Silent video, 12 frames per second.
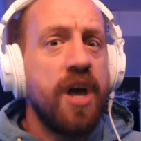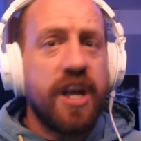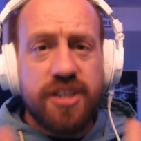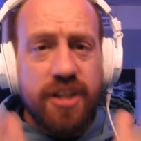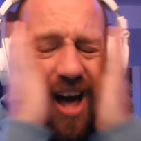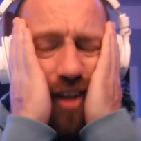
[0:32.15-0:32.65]

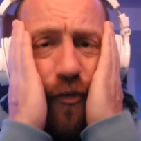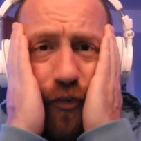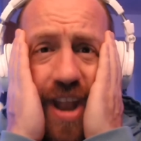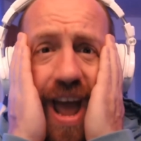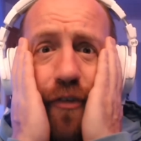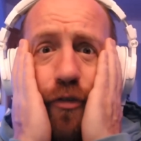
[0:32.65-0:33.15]
It's a lot of
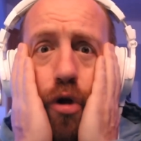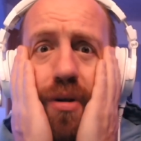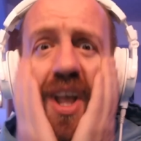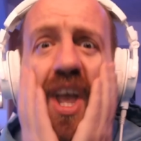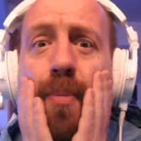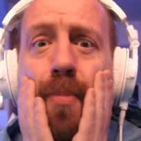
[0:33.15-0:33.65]
FNAF lore
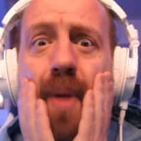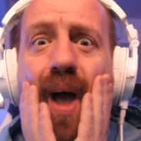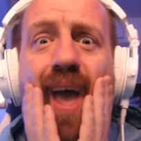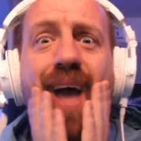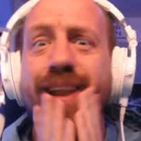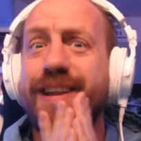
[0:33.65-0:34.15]
to keep in
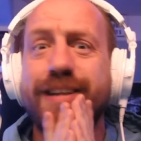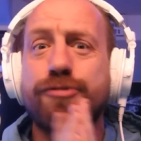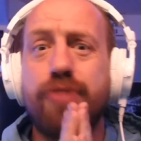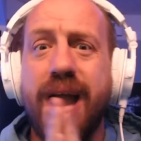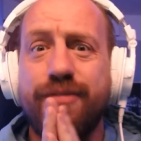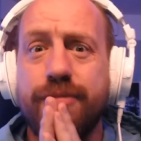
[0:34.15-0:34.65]
my head, and it's
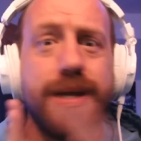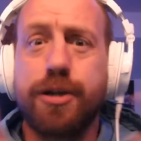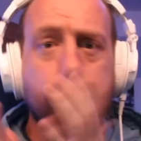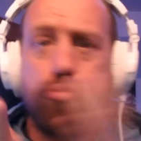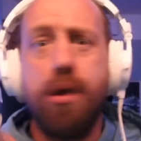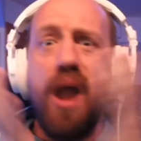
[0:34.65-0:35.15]
driving me
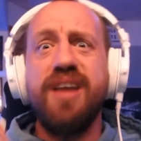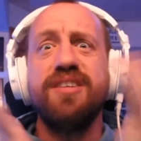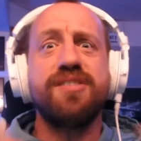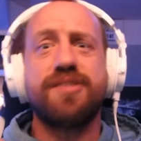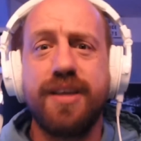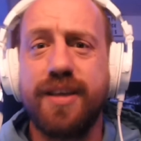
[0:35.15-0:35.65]

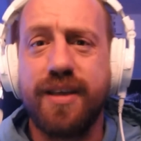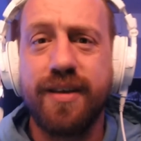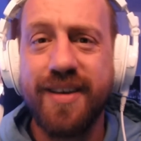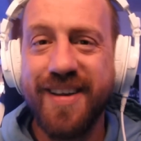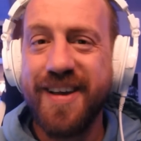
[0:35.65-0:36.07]
crazy!